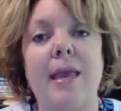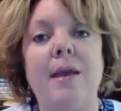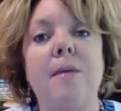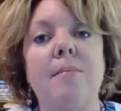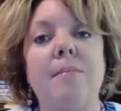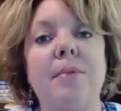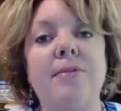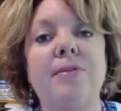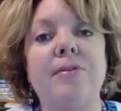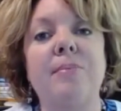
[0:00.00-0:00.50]

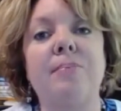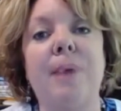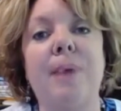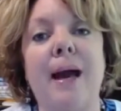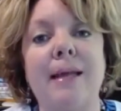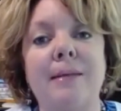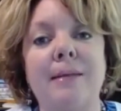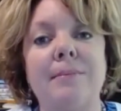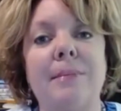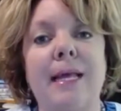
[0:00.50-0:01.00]
But the
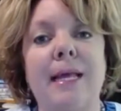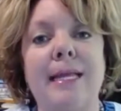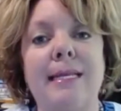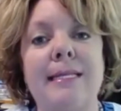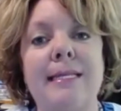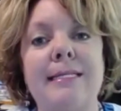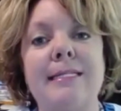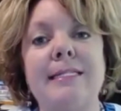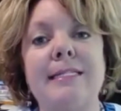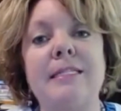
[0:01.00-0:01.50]
bottom line
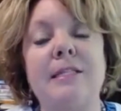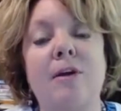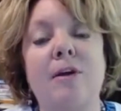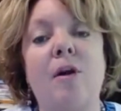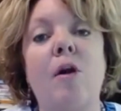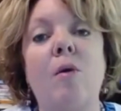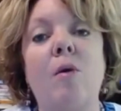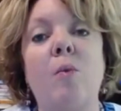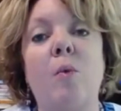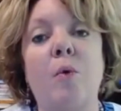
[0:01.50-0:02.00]
is there
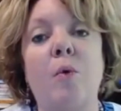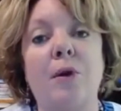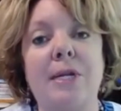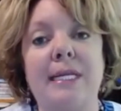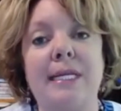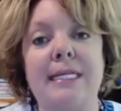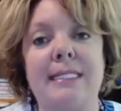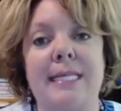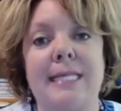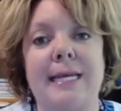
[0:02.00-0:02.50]
are
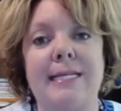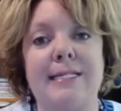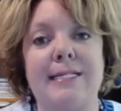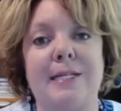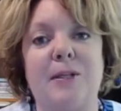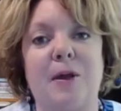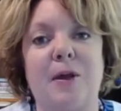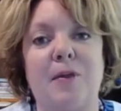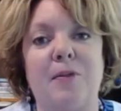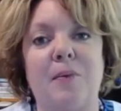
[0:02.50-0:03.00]
warning signs
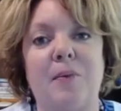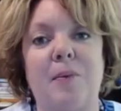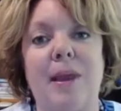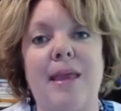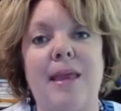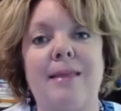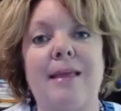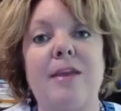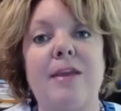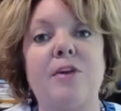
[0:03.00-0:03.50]
along the
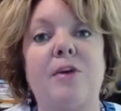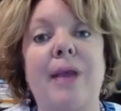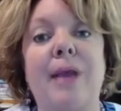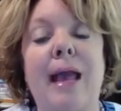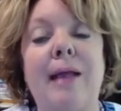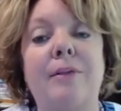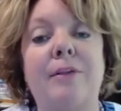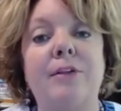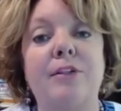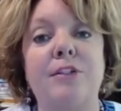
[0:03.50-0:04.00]
way that your
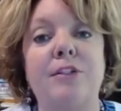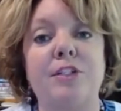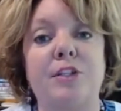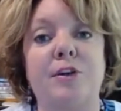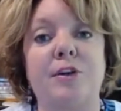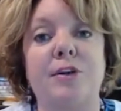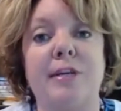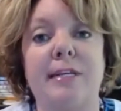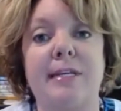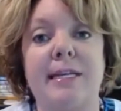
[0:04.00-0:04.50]
calendar is
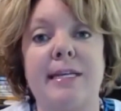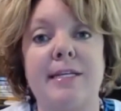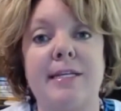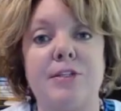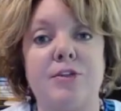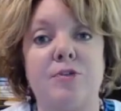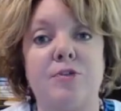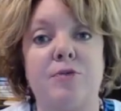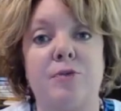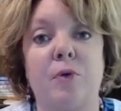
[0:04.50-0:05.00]
starting to get
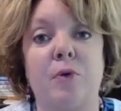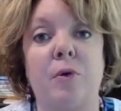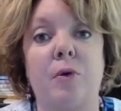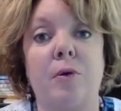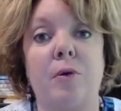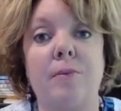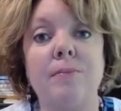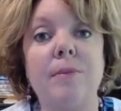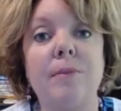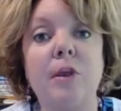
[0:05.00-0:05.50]
too full.